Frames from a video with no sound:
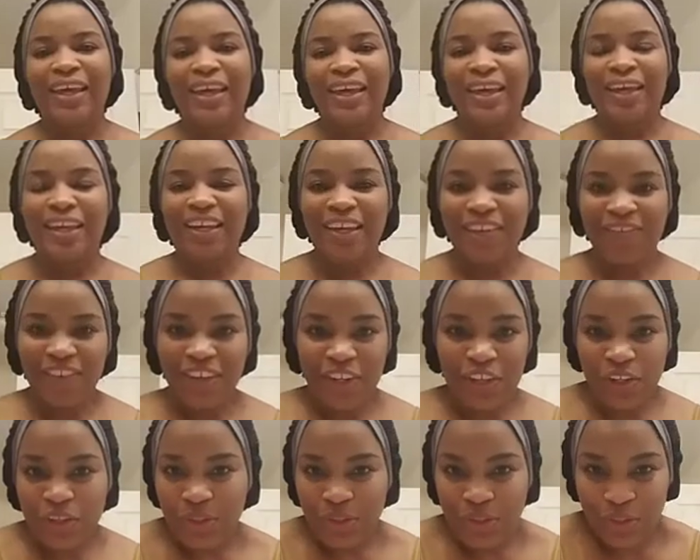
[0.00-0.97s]
Good evening,
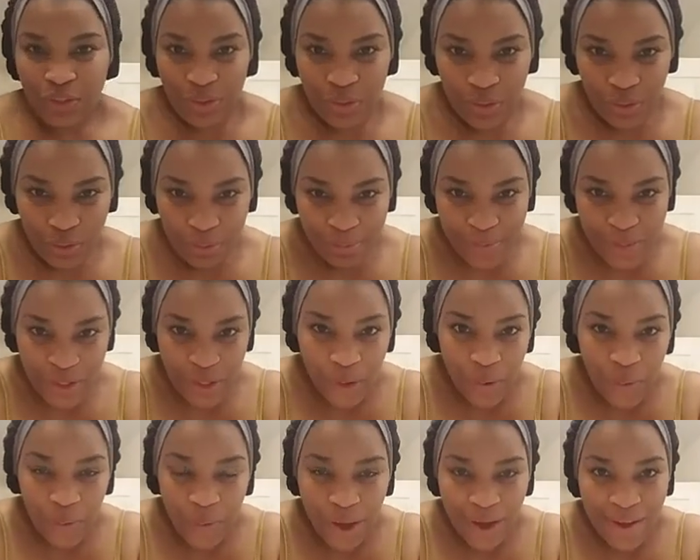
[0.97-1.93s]
YouTube.
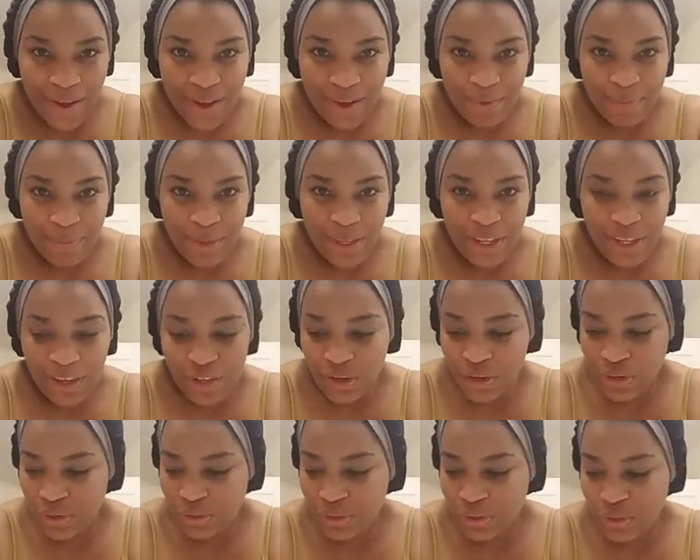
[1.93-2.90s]
So I am
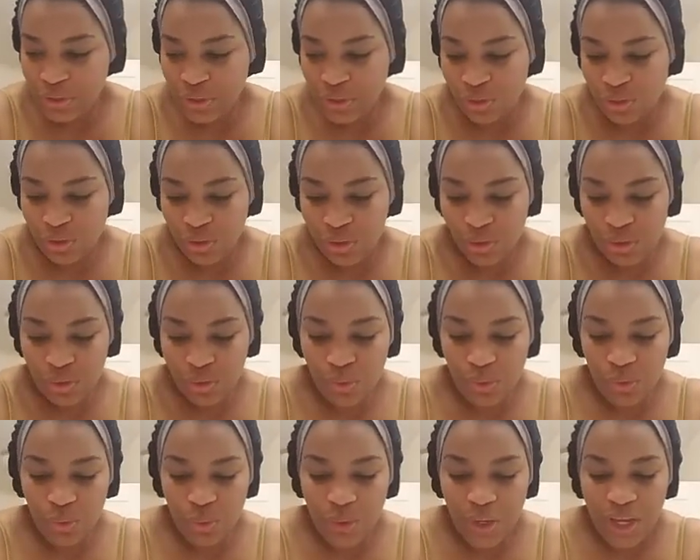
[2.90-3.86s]
here
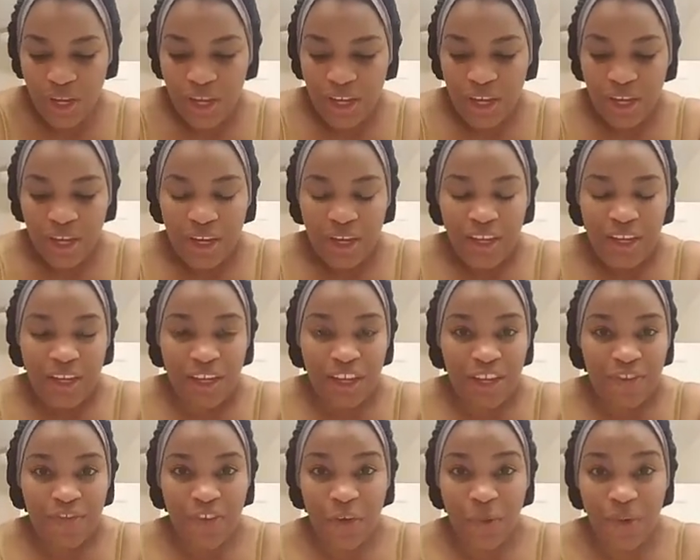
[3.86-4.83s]
to
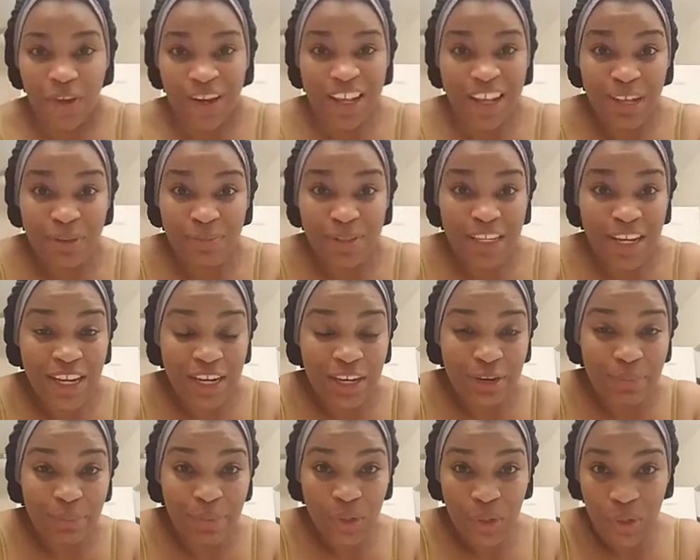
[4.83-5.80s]
give you an updated
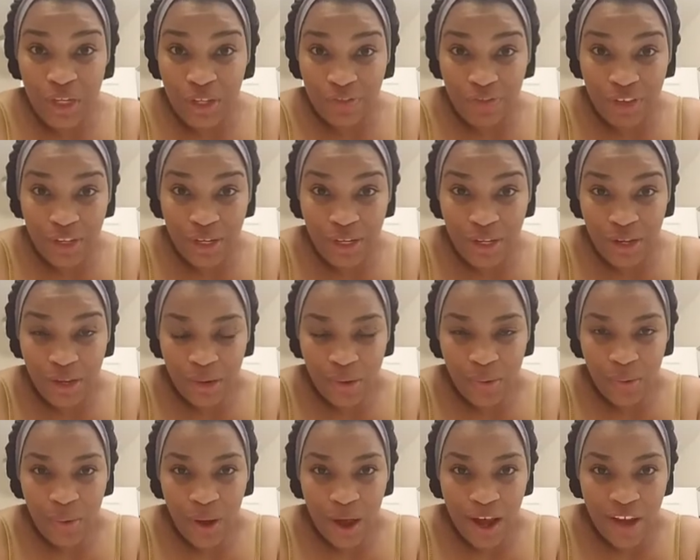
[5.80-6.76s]
beauty
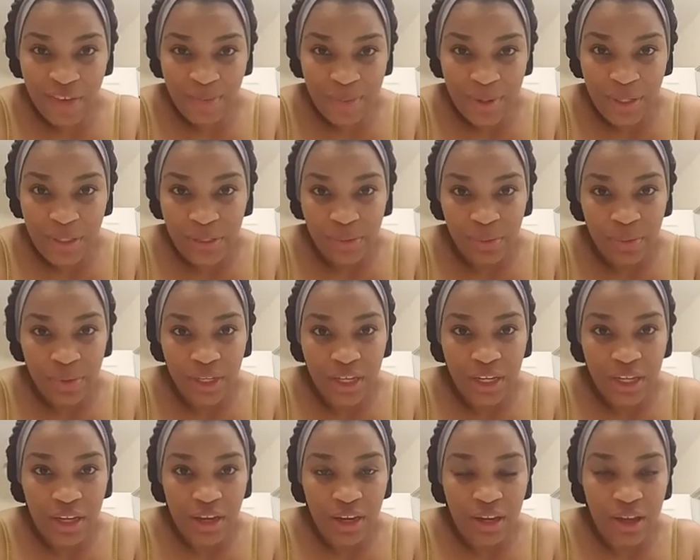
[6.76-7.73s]
video. I've been
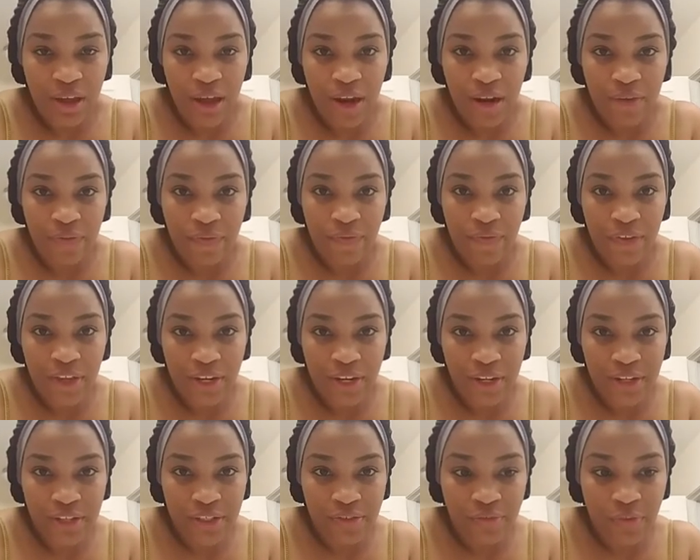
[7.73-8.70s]
doing a lot of
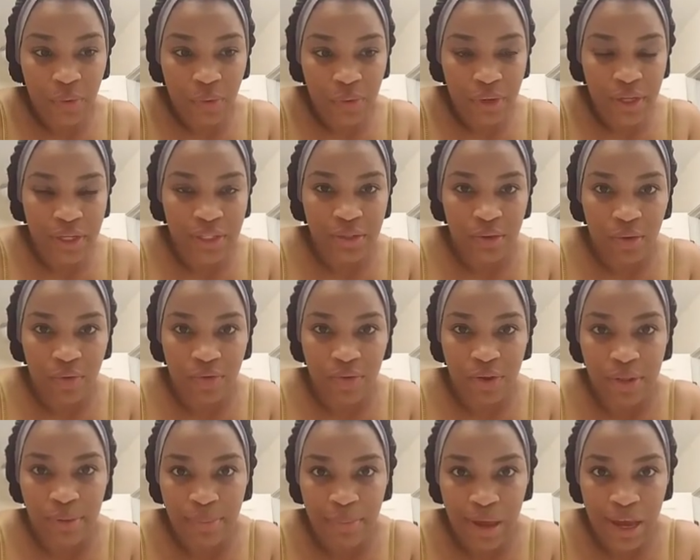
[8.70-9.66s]
fitness focus over
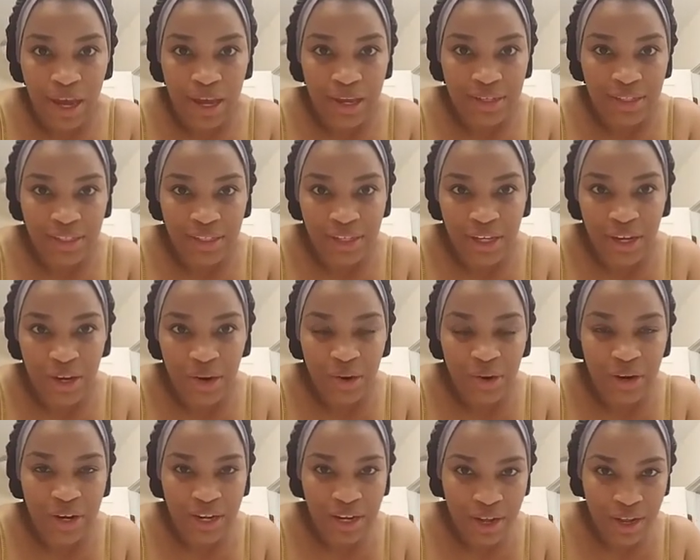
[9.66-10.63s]
the past year
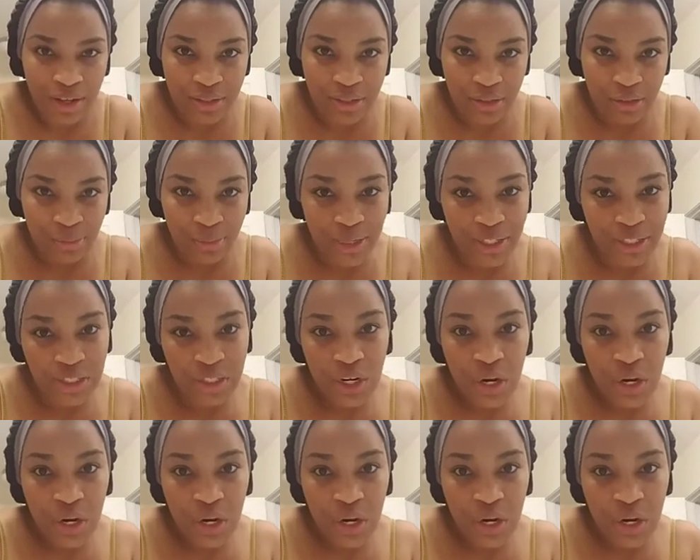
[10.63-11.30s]
and not so much